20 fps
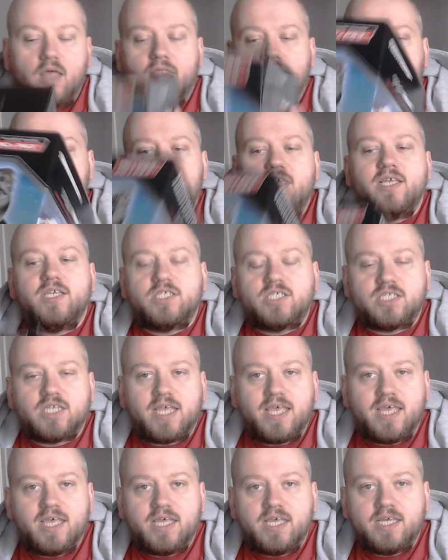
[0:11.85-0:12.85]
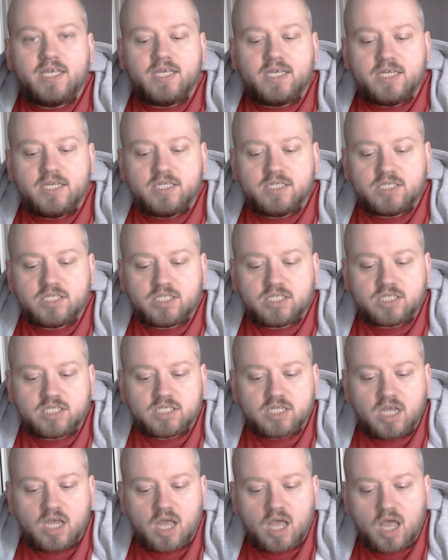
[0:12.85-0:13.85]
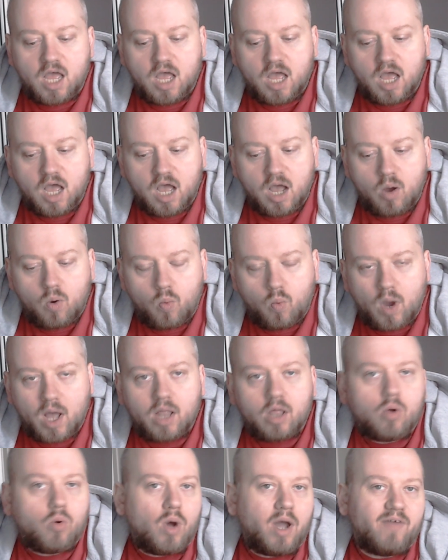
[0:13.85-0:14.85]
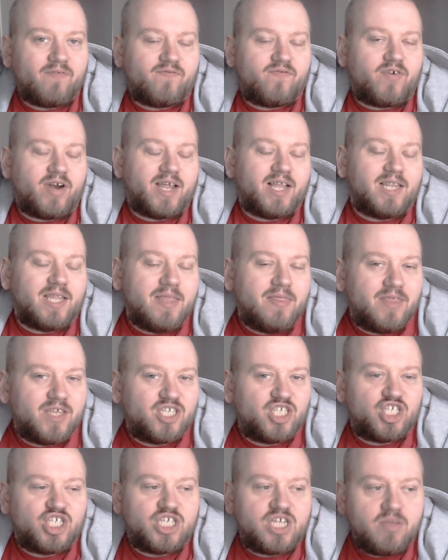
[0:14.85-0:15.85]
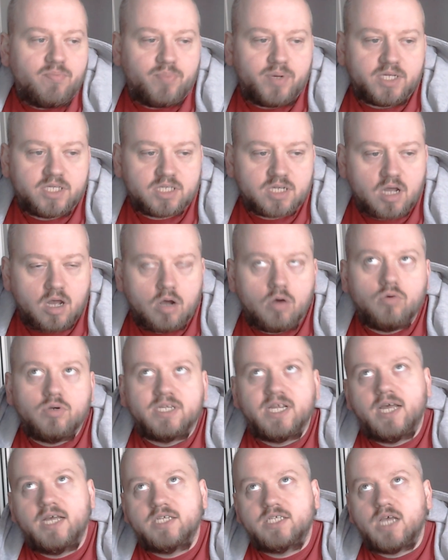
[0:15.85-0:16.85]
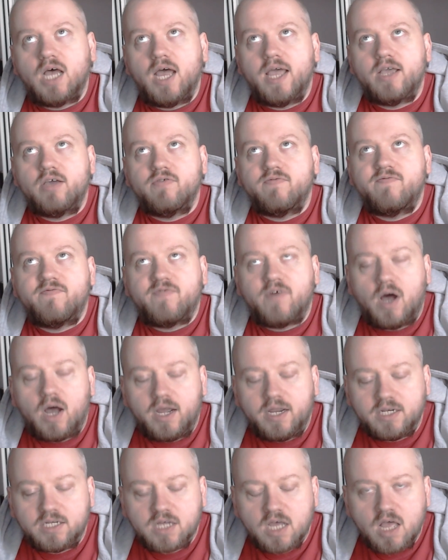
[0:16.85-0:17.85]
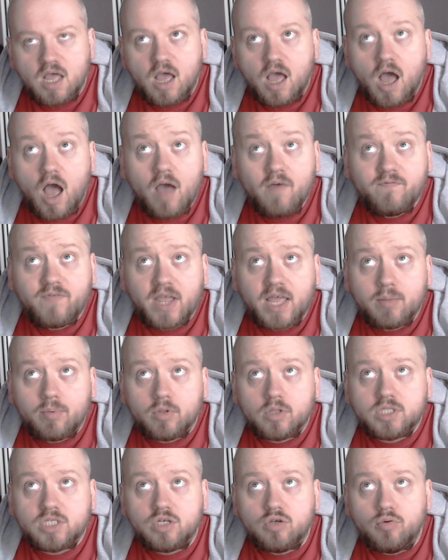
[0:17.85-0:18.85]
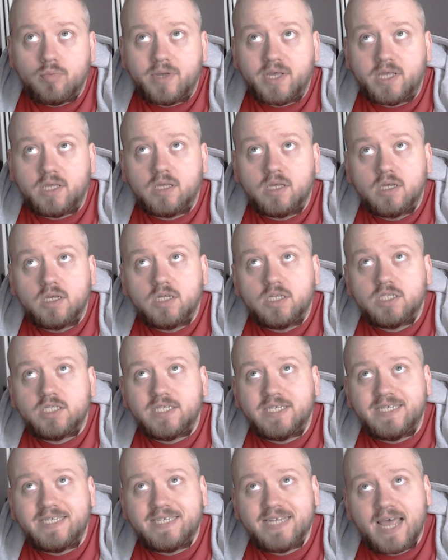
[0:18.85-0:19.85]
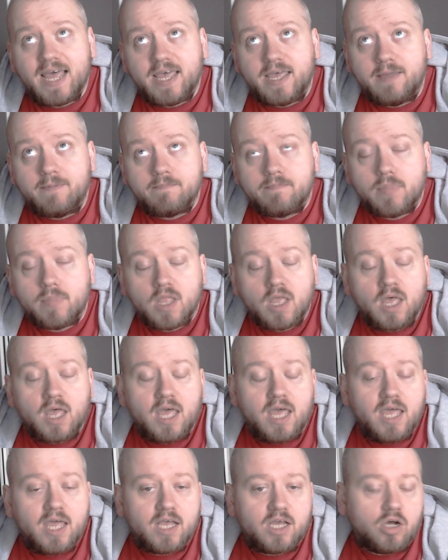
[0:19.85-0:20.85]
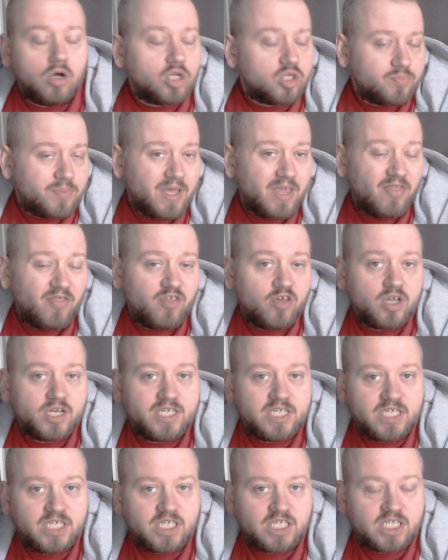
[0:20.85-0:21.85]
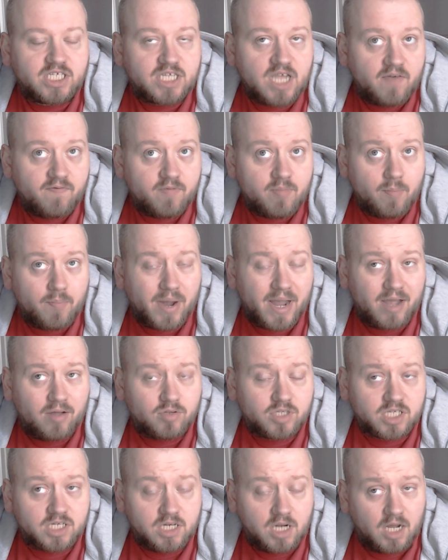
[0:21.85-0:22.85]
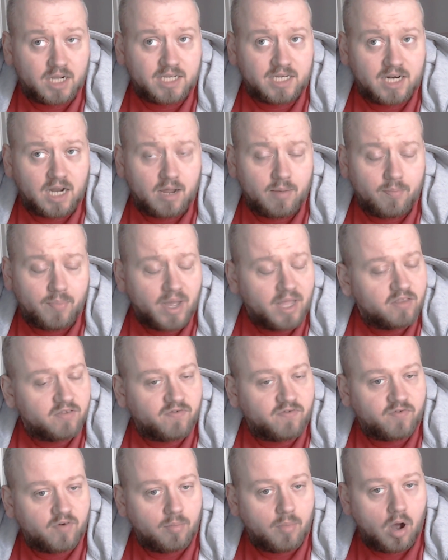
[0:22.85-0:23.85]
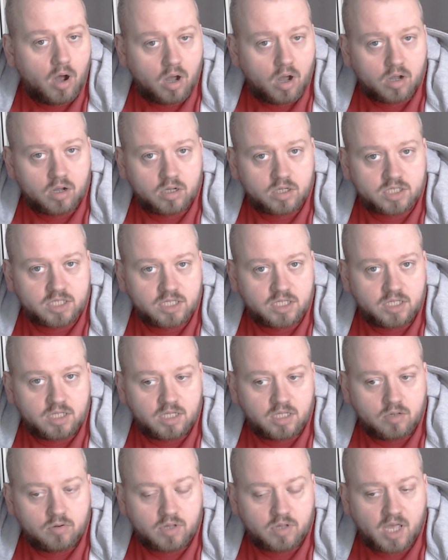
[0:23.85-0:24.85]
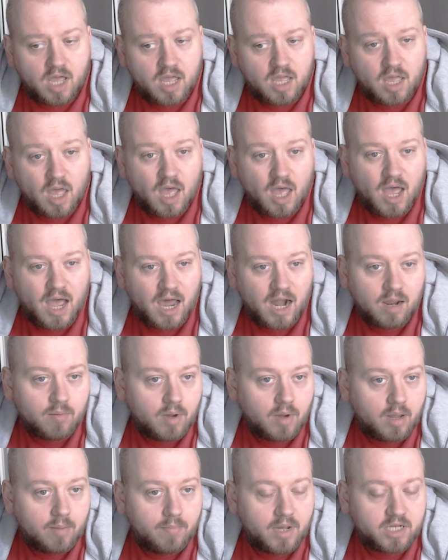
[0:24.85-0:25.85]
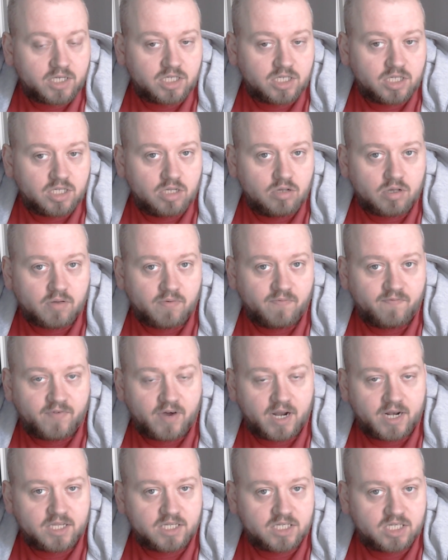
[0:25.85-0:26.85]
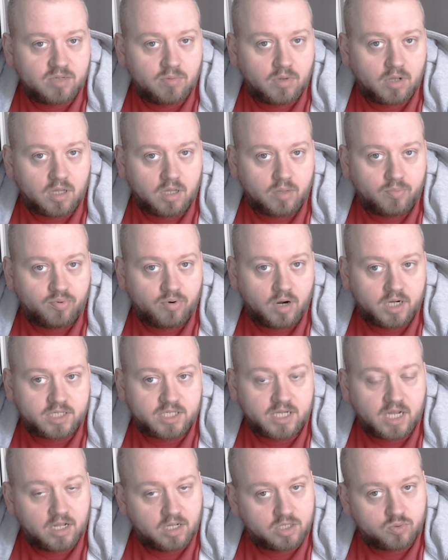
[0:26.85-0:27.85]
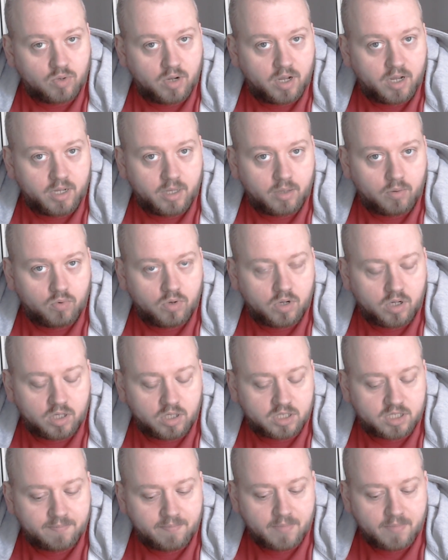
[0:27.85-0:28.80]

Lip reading: This is, well, quite frankly, the cheapest Hotas I could find available to me today. It cost me £37.99 from Argos in the UK, and I imagine you can find it similarly priced elsewhere in the world.